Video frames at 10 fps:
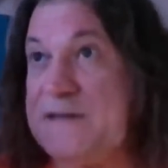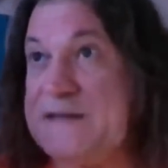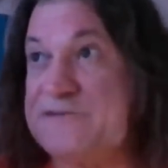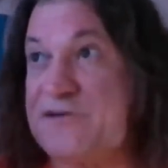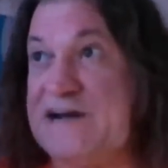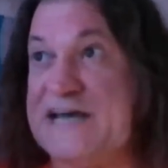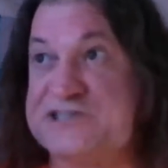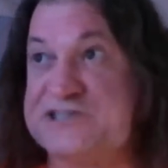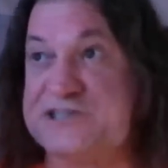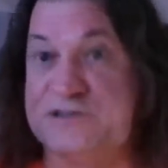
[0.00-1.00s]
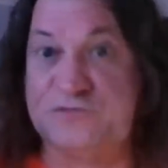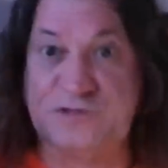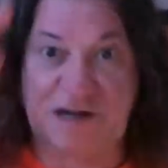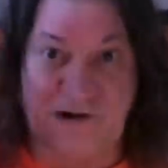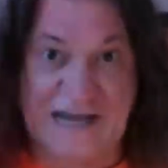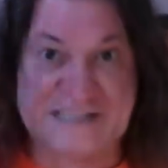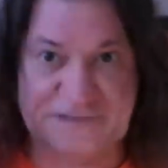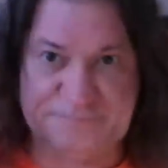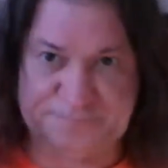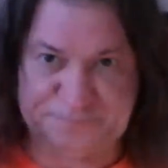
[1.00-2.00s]
in relation to the horizon
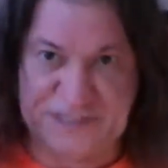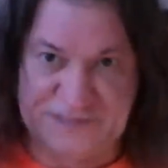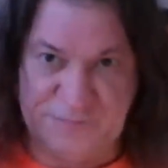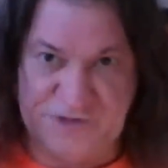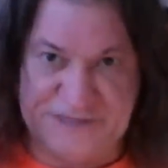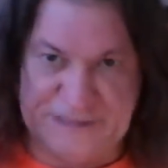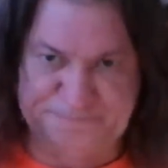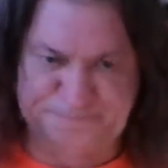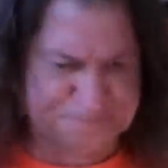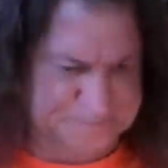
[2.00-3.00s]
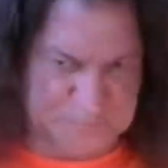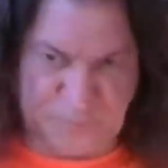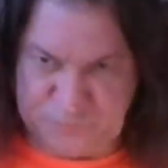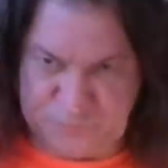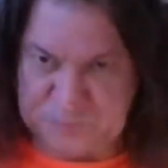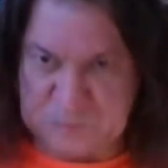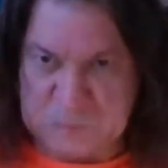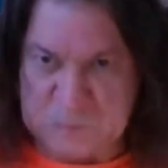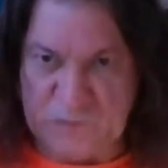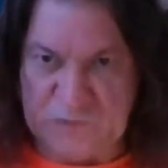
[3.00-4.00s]
and the meridian,
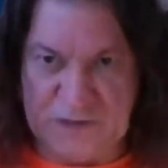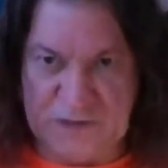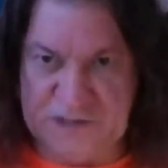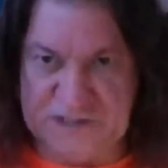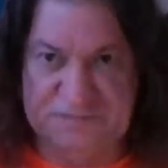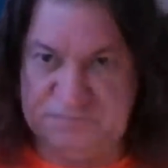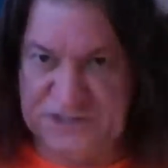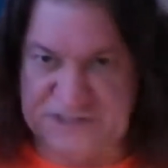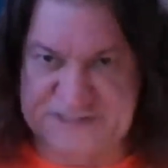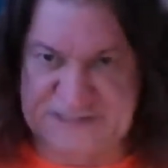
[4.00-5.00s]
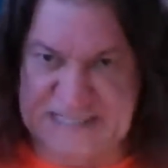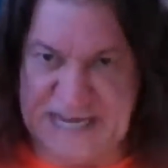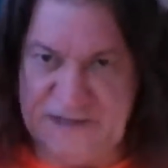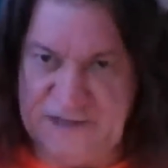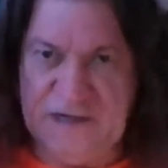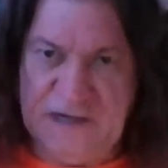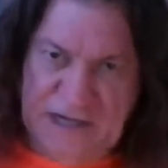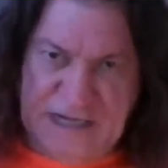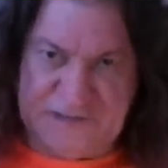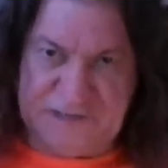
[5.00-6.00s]
he doesn't say,
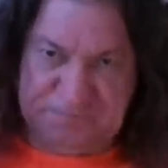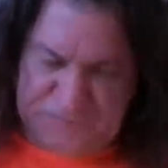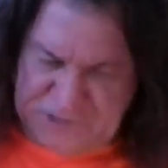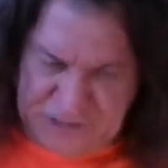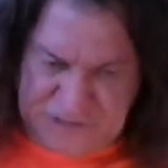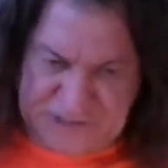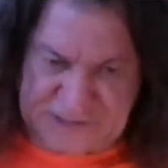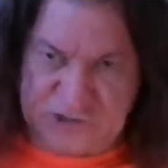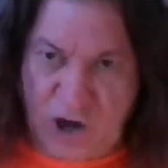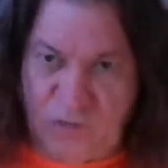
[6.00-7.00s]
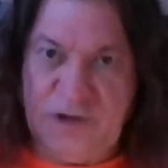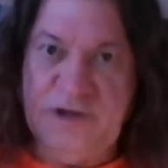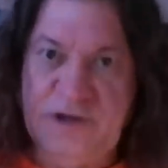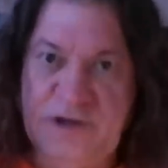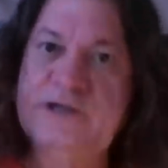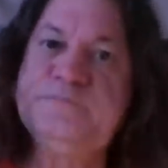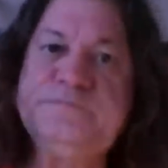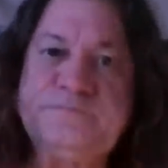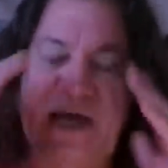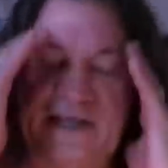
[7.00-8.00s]
and he doesn't know.
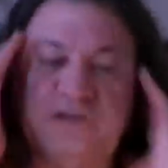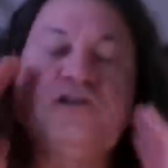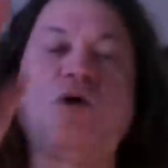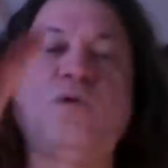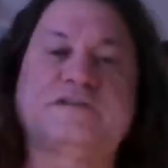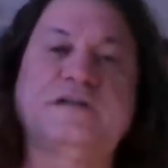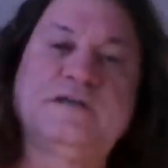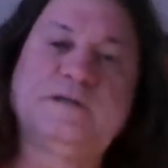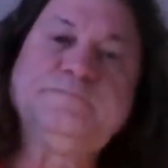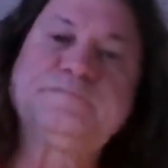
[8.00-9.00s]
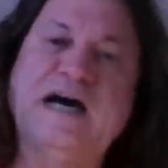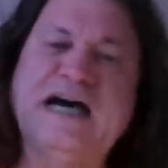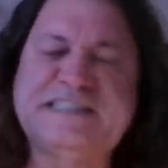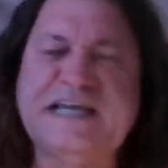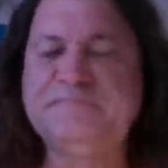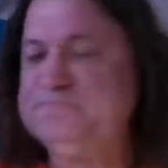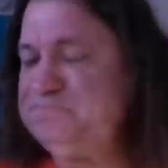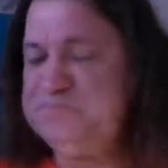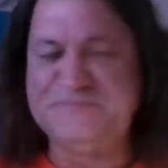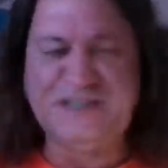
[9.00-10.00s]
And you know what? I say,
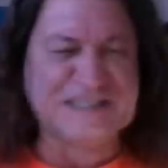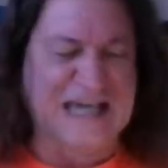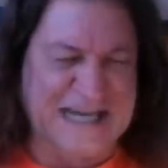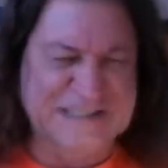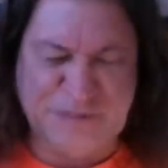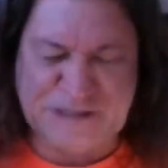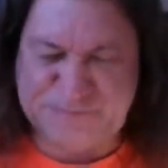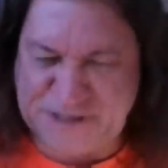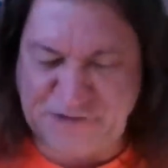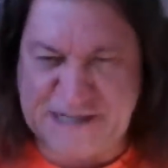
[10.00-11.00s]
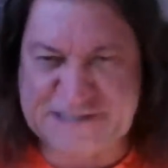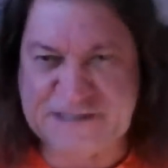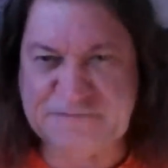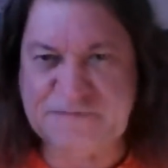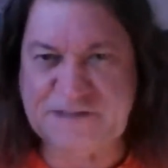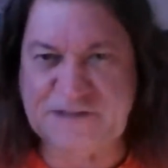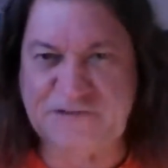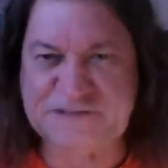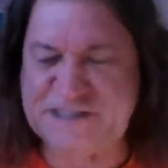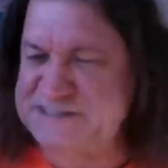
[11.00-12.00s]
these guys must be crazy. You
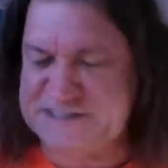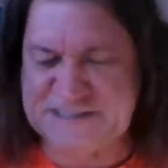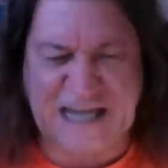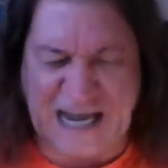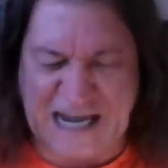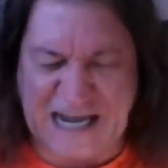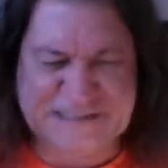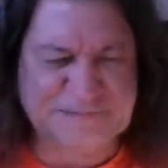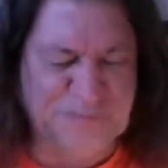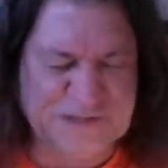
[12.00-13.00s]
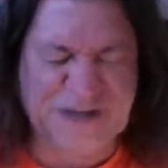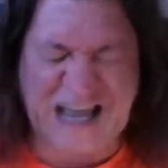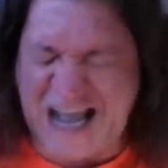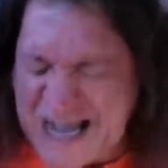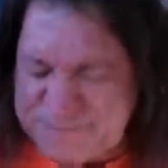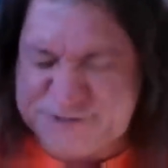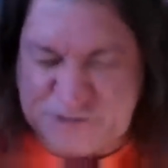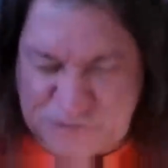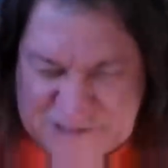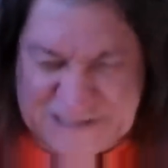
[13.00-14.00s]
know, these guys must be
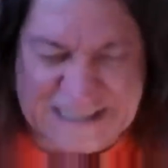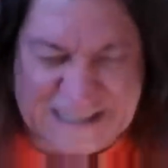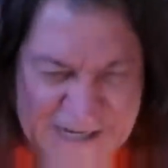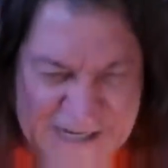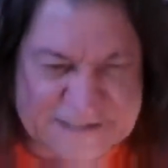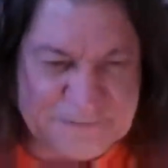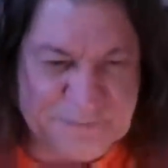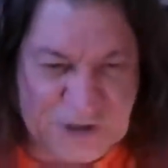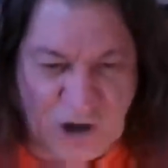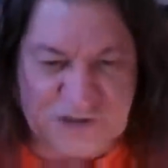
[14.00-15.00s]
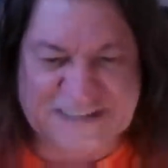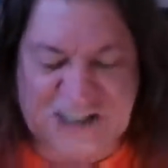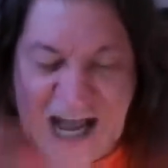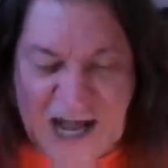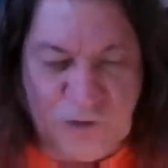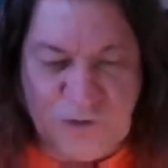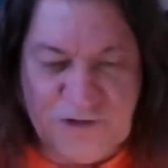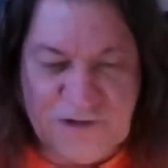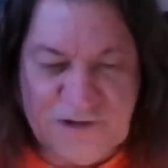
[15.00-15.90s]
absolutely crazy because Talu,